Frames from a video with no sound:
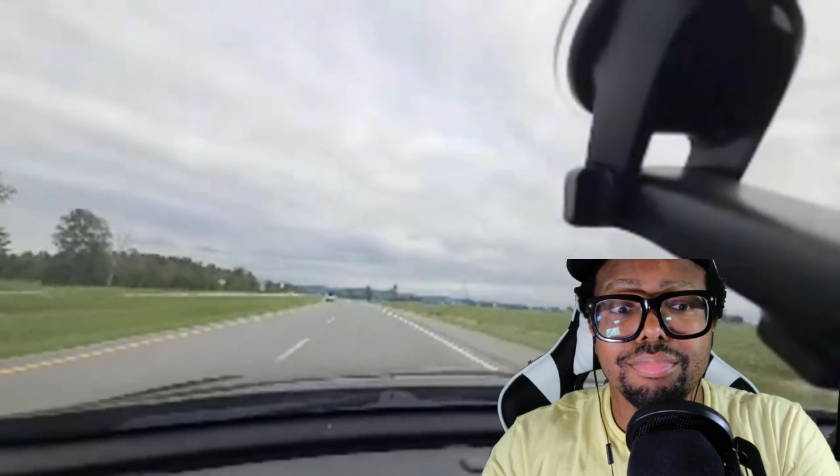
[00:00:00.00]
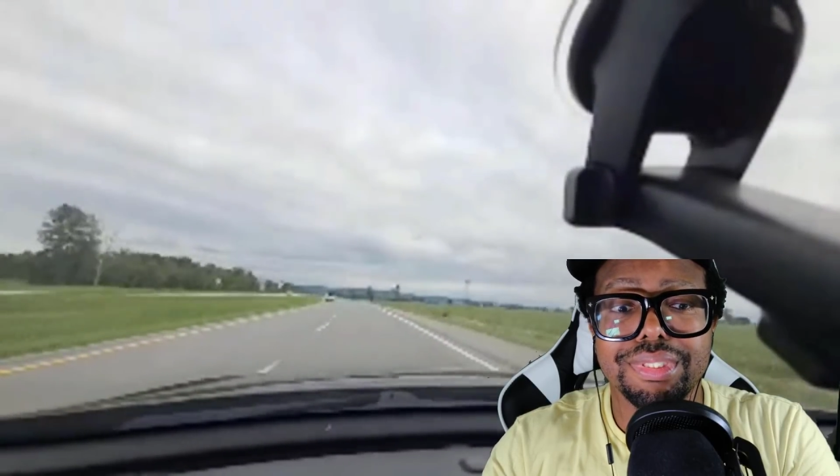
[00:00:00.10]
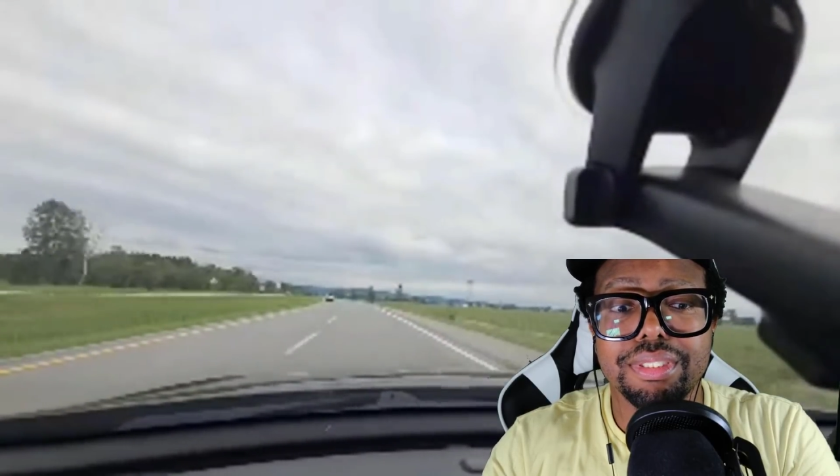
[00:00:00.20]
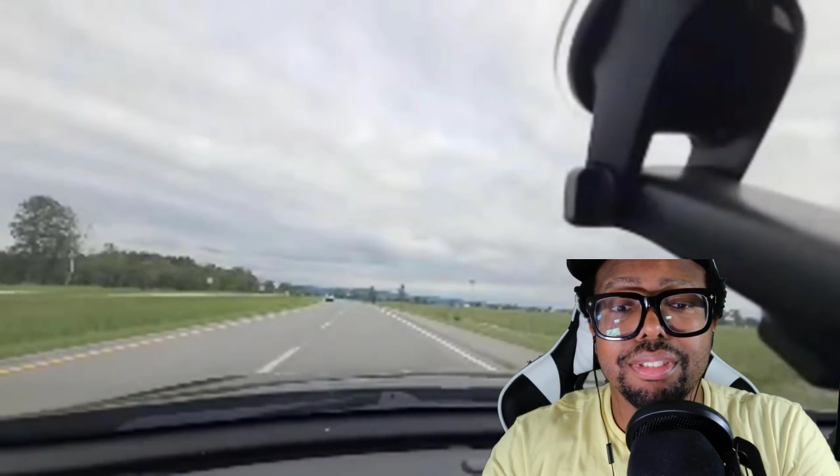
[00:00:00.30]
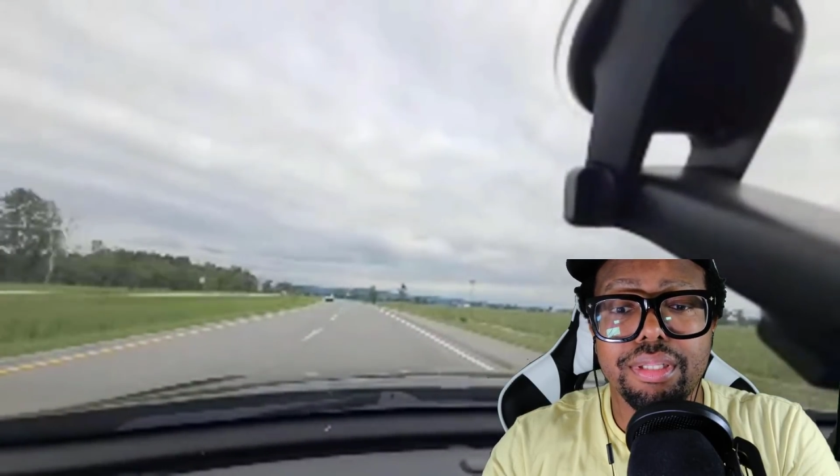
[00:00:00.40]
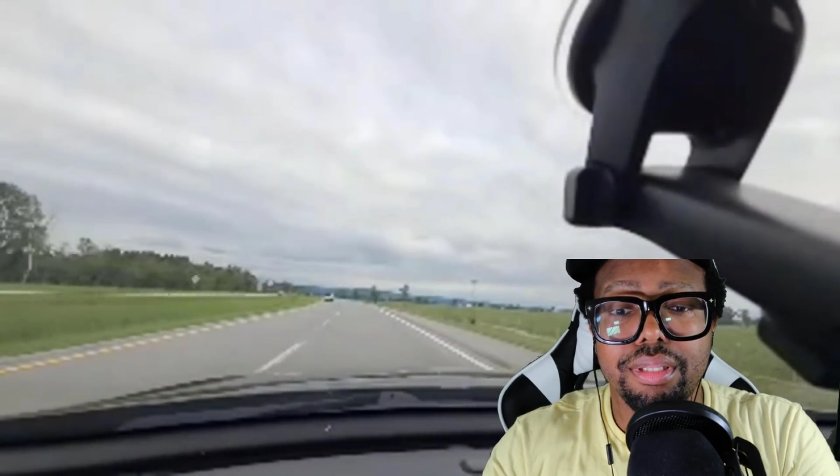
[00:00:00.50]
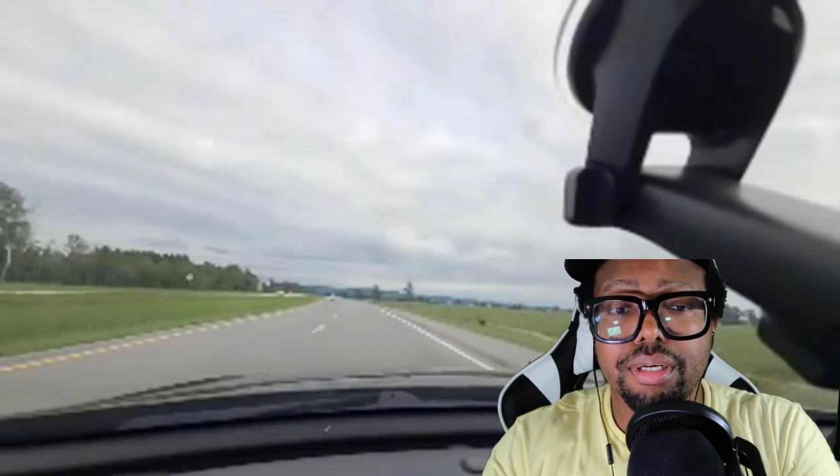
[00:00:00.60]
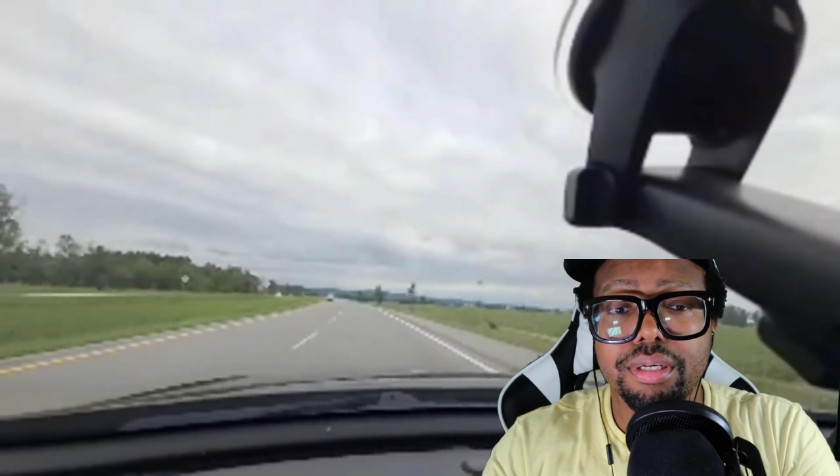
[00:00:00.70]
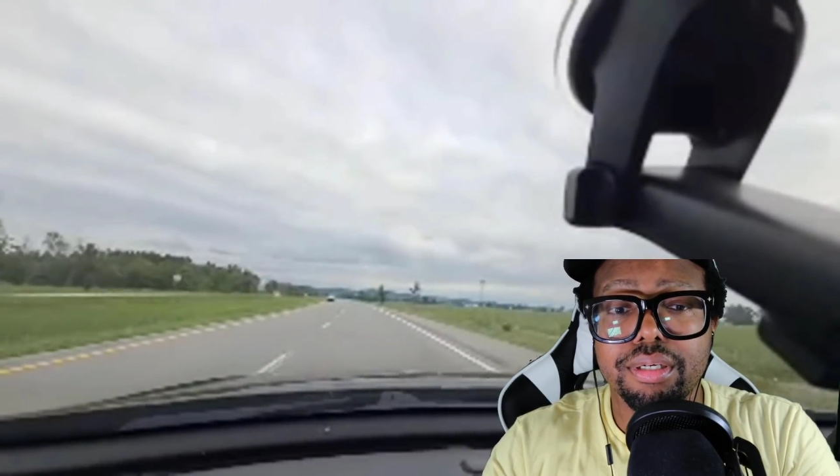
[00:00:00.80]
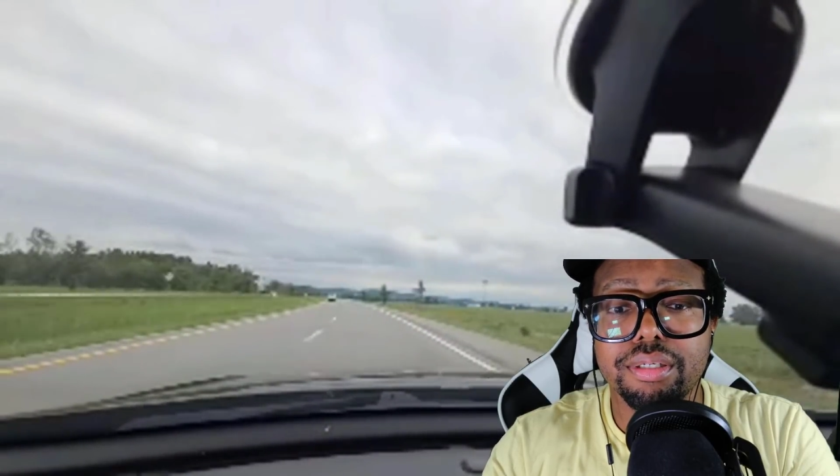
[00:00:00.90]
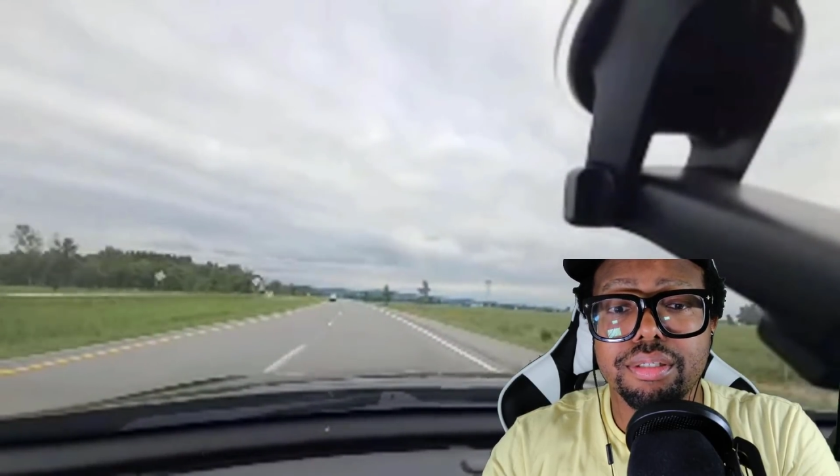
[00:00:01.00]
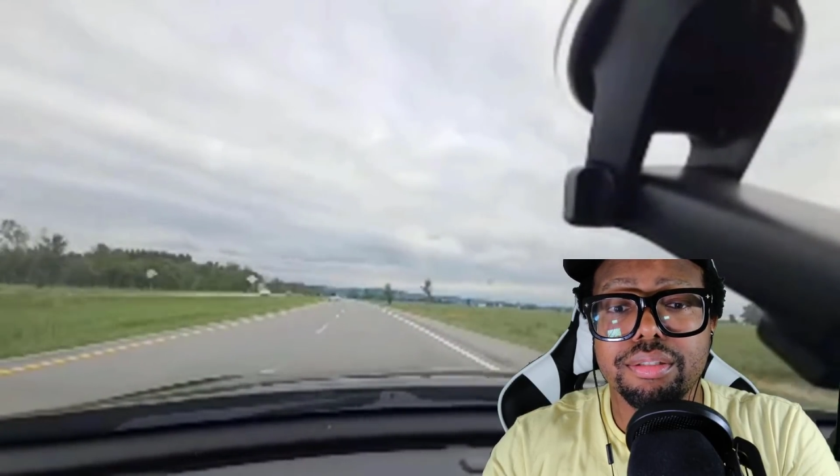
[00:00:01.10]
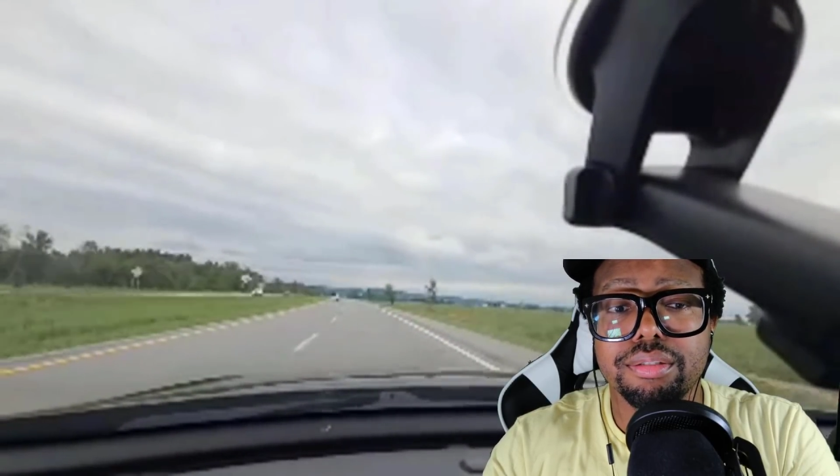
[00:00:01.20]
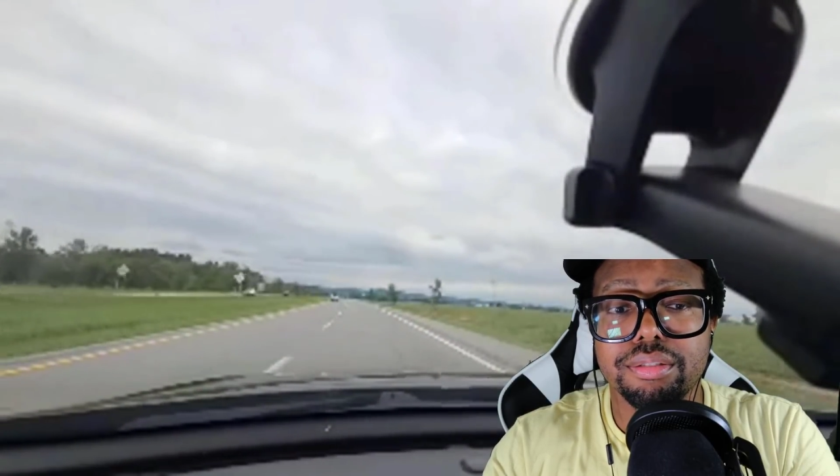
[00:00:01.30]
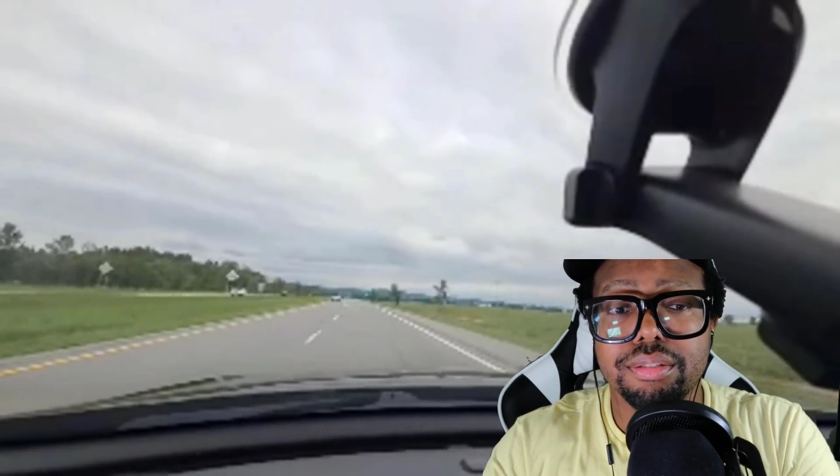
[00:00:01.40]
No, I think
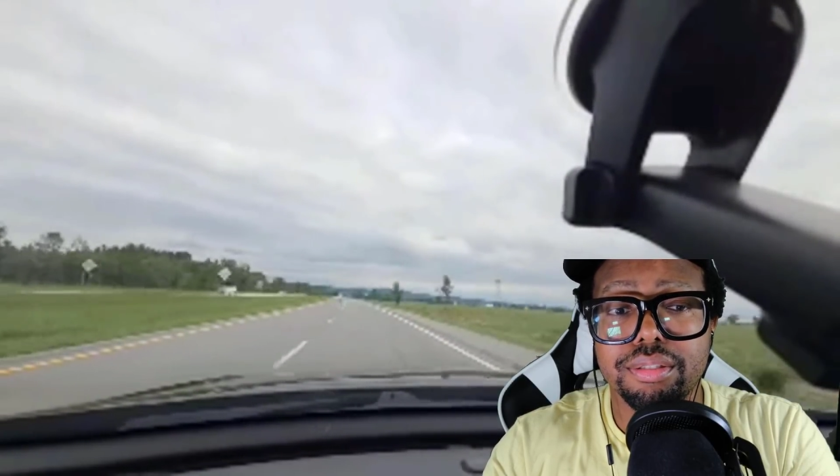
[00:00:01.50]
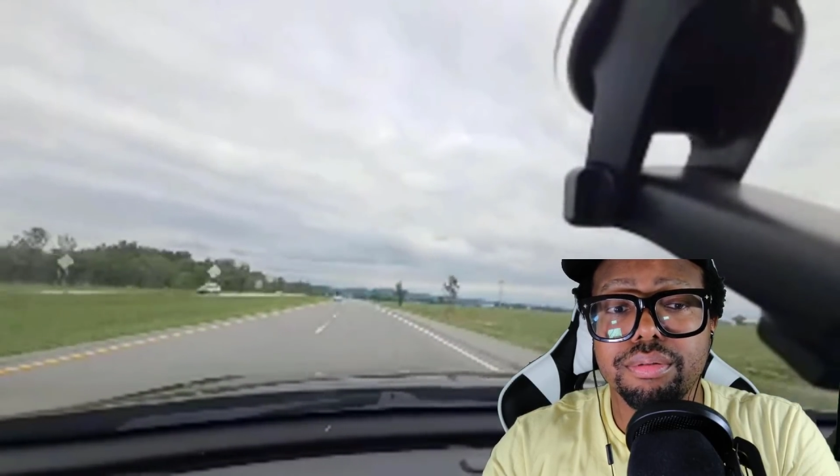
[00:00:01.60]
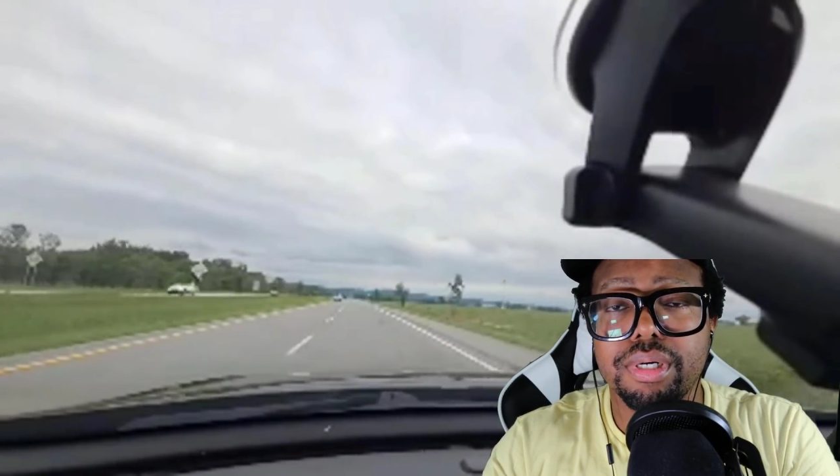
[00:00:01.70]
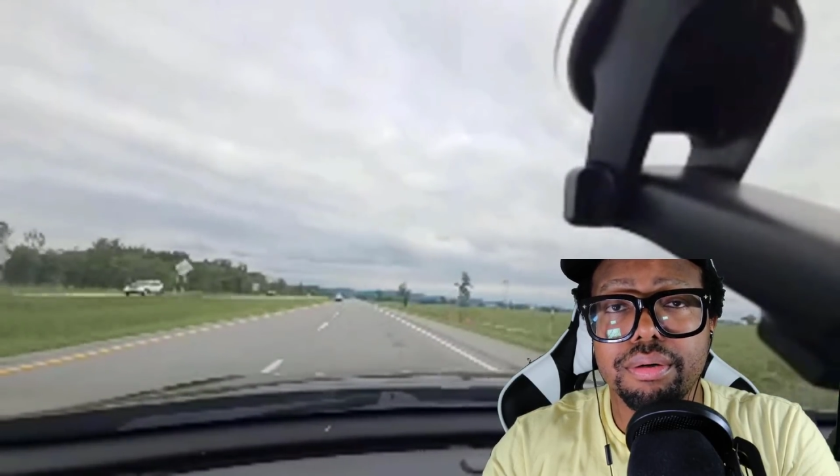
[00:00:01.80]
2